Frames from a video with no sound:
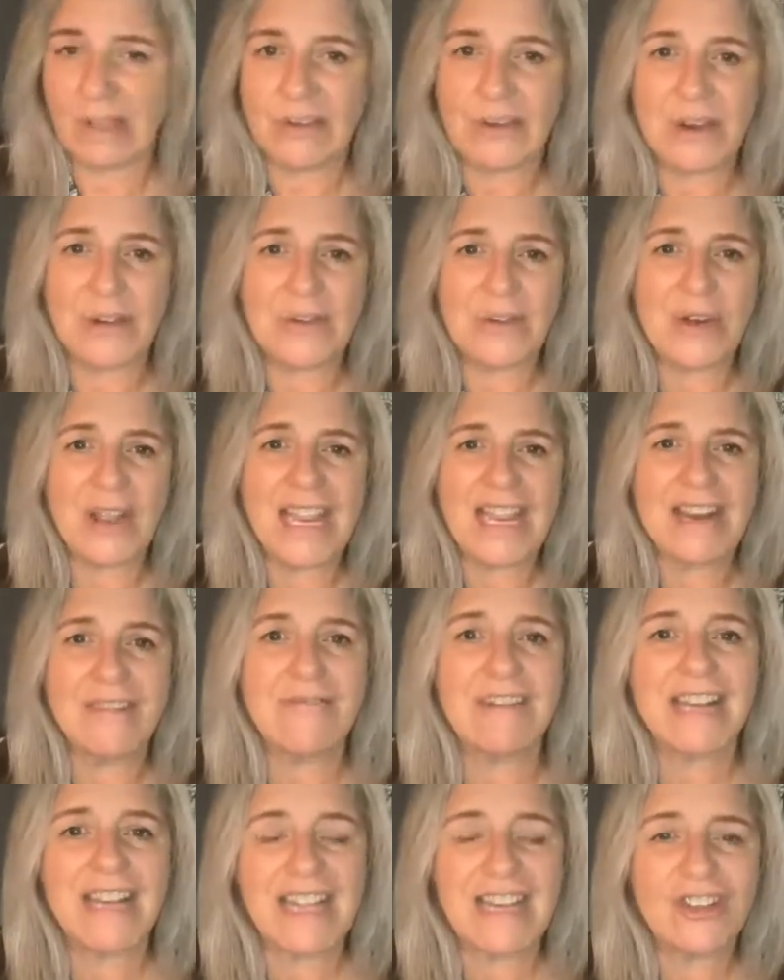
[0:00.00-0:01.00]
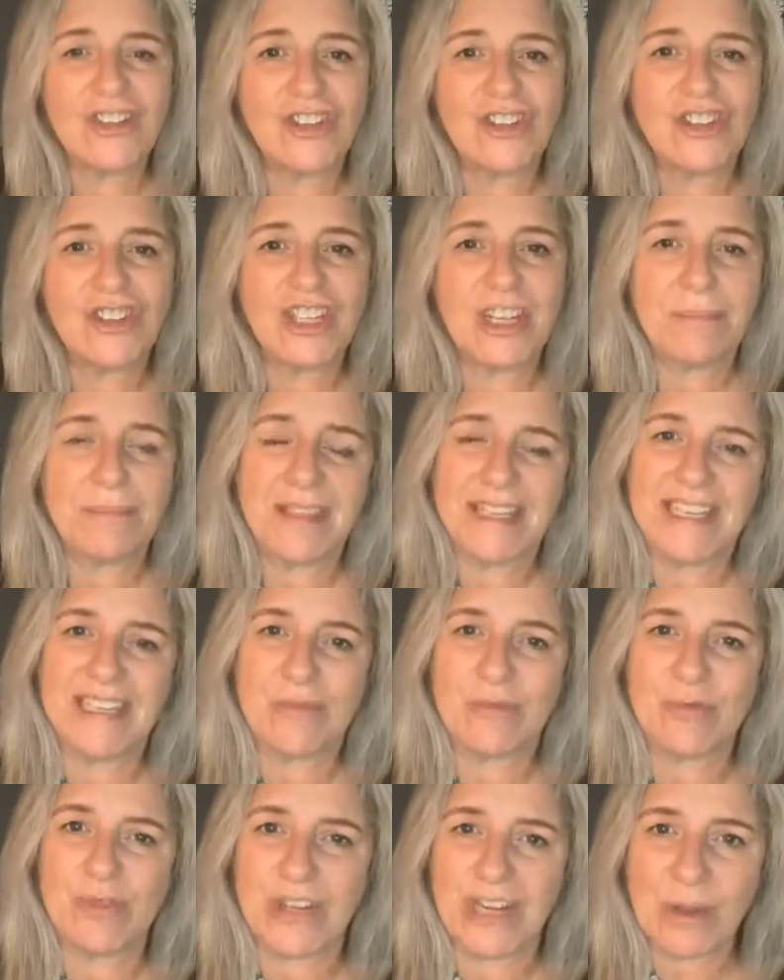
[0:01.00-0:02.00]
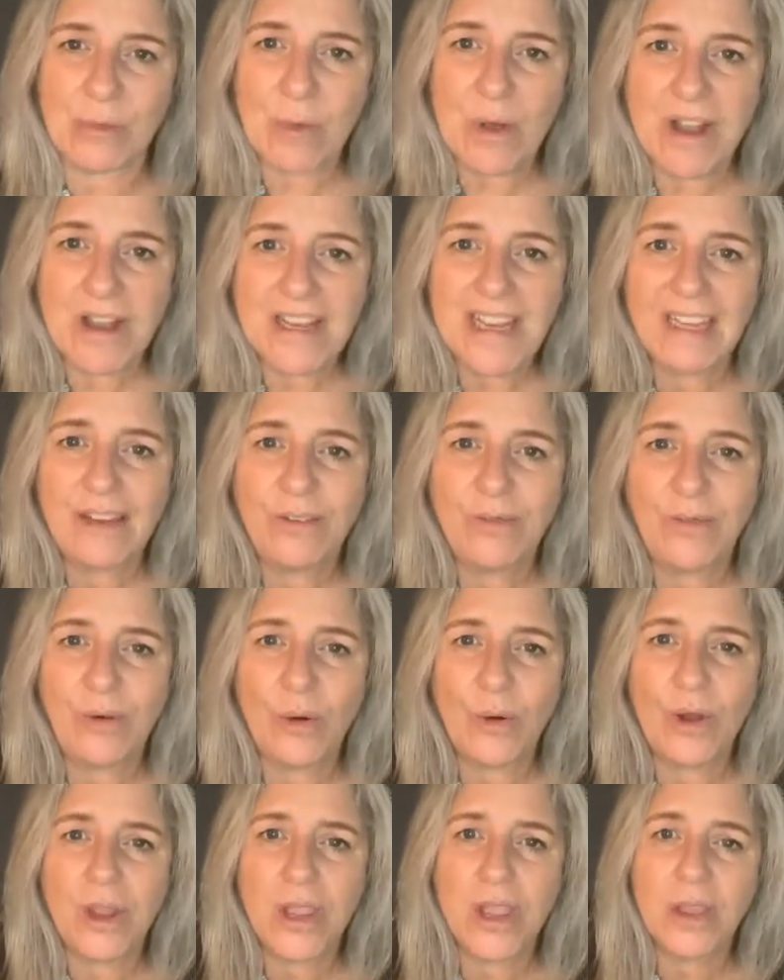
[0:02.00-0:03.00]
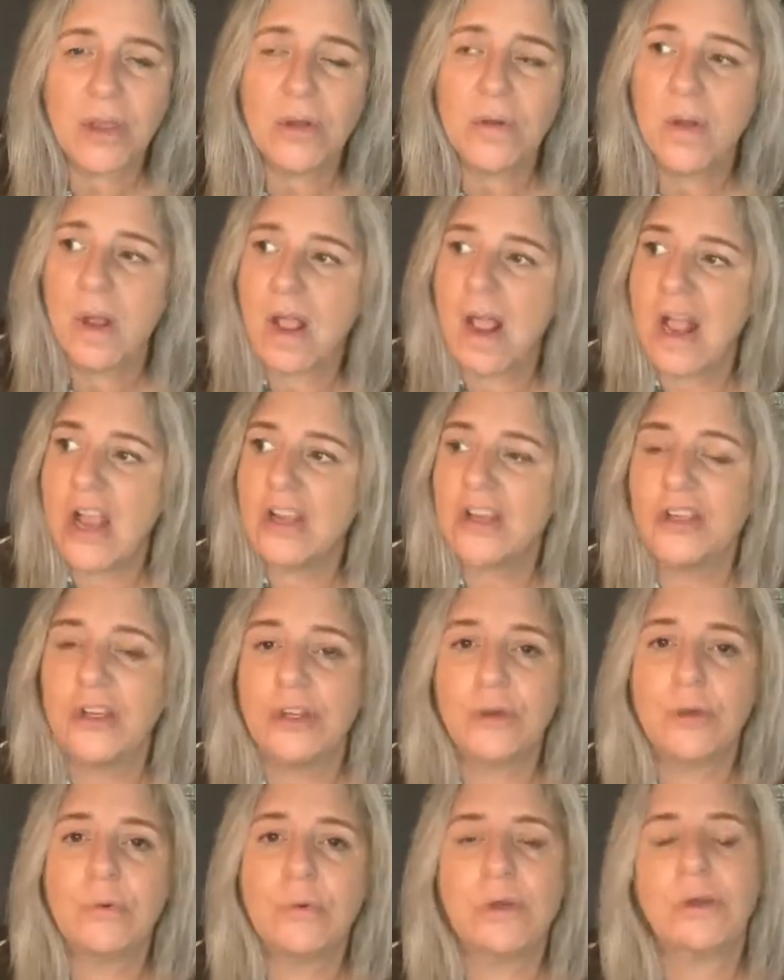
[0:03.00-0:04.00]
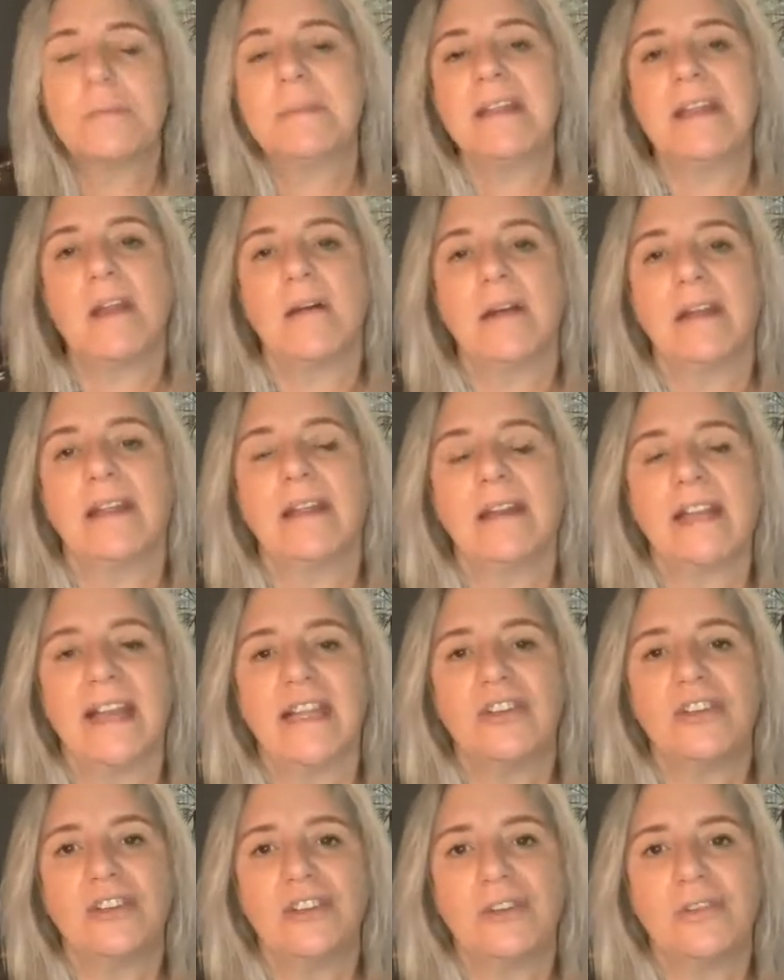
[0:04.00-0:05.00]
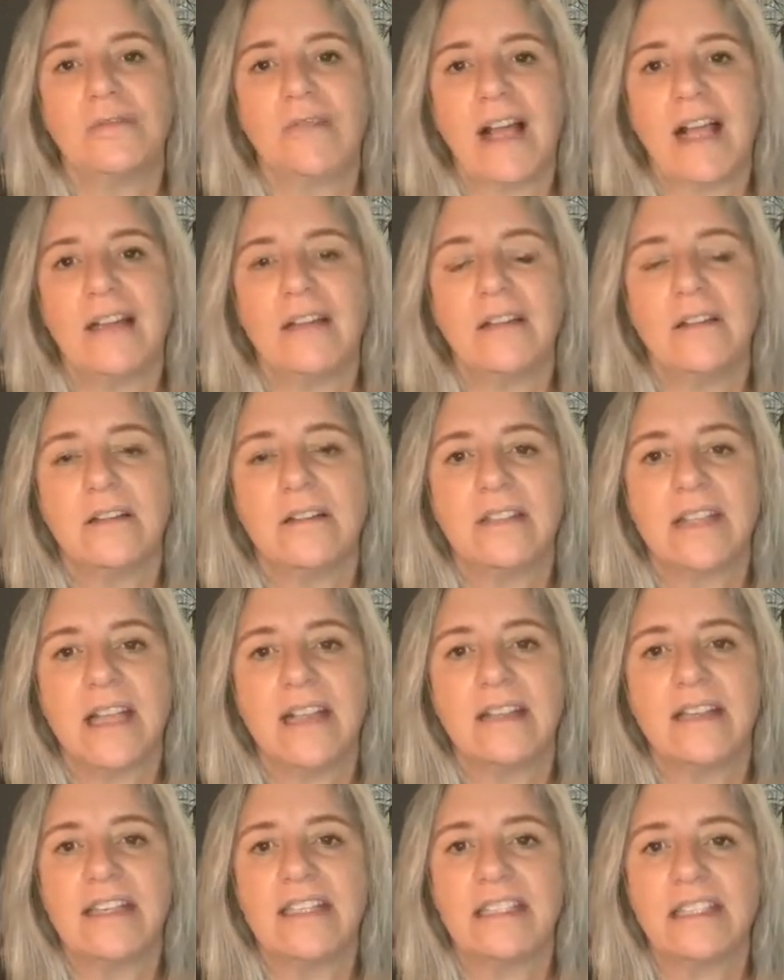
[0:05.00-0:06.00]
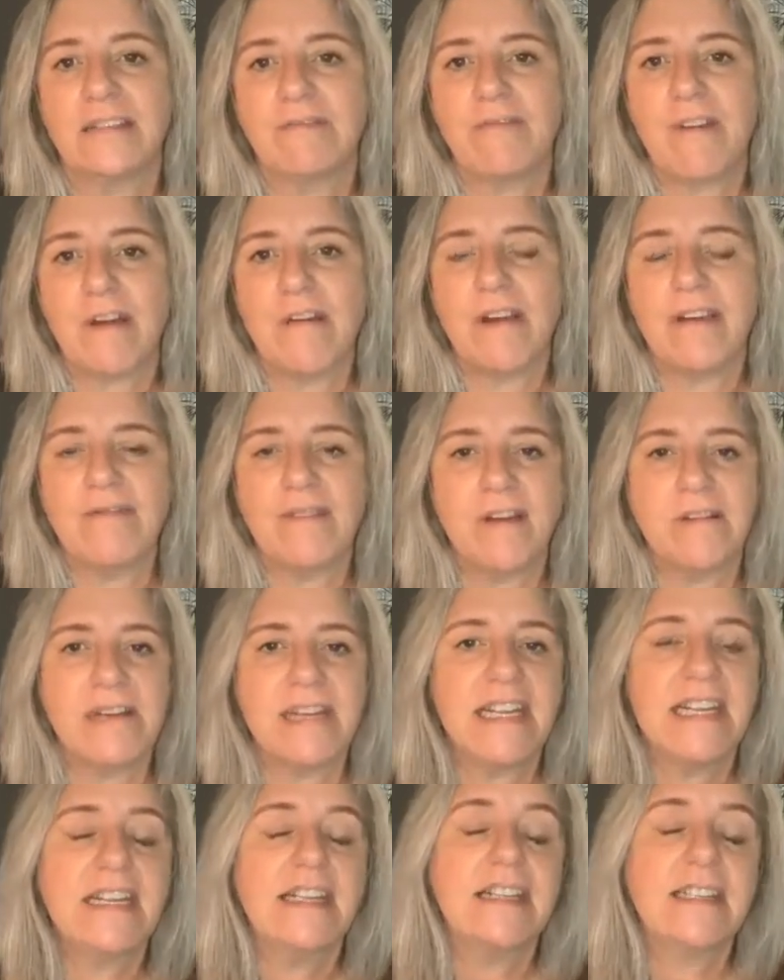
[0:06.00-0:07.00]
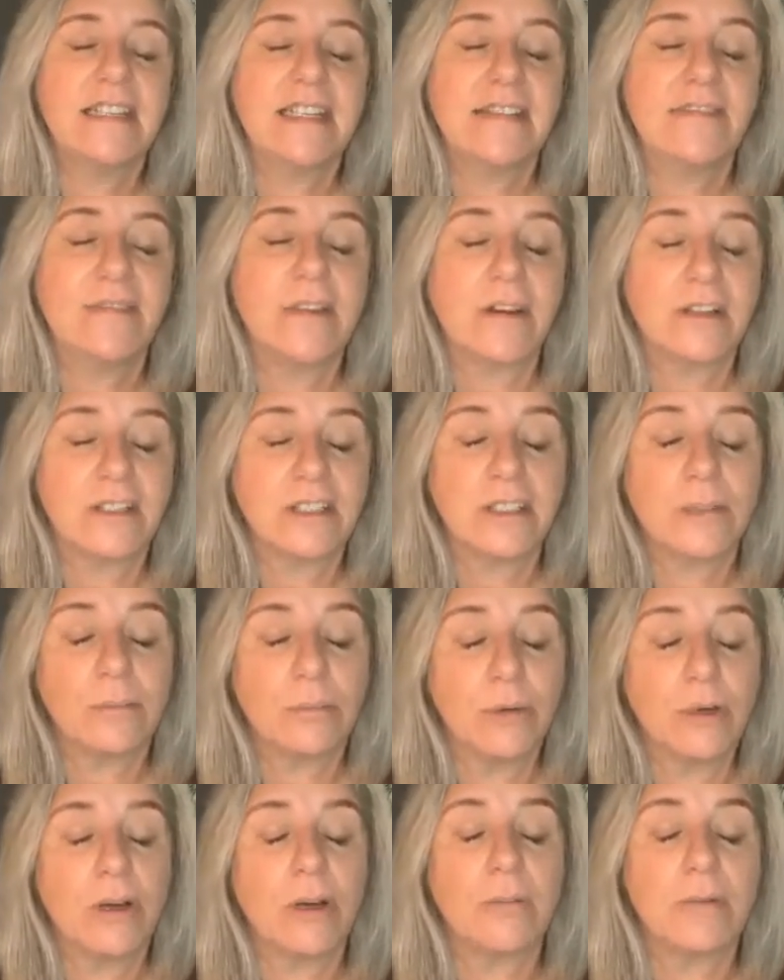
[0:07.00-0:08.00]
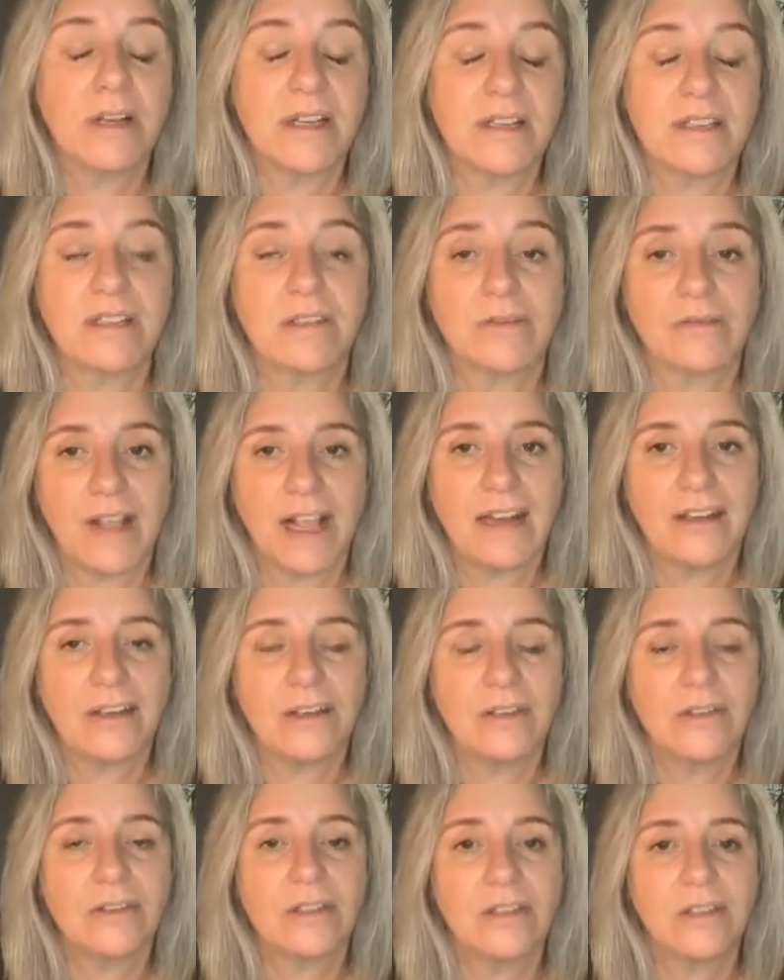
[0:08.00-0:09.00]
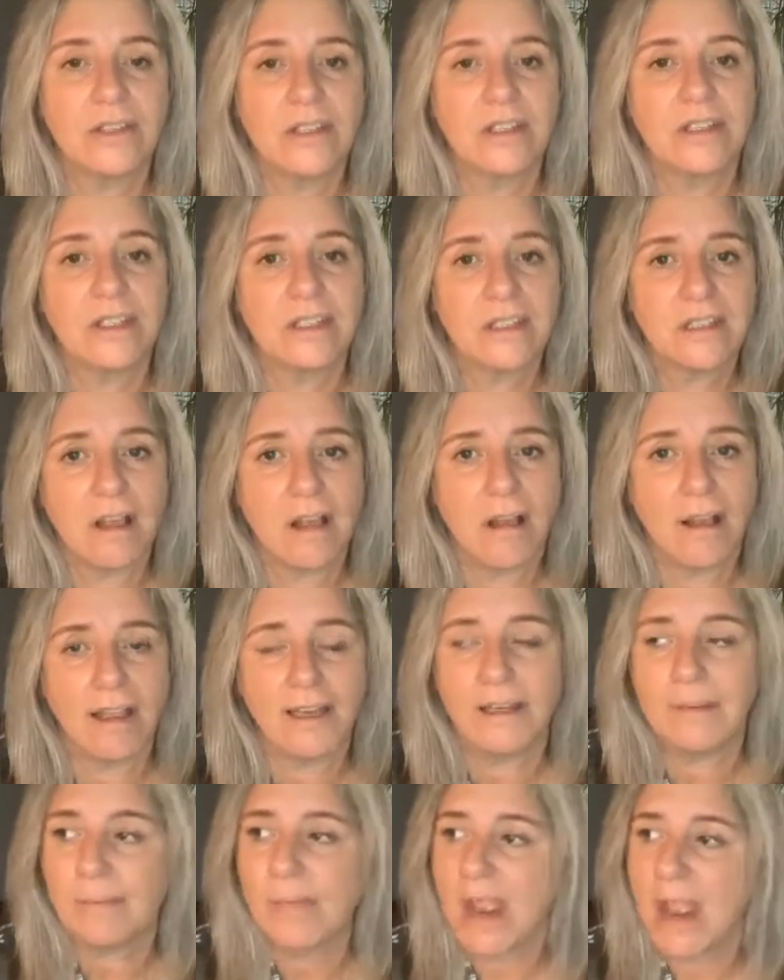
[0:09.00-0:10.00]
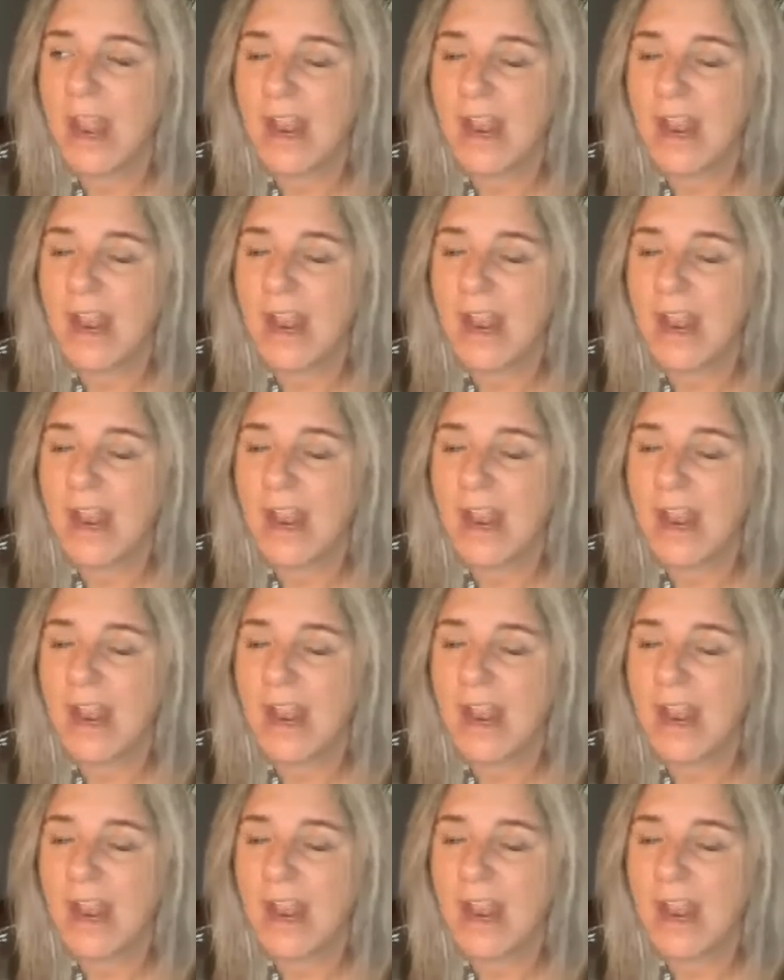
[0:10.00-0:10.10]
you know, you're in a relationship that isn't really working for you, you will be going against your values. And it's very, very easy for us to put our personal values to the side.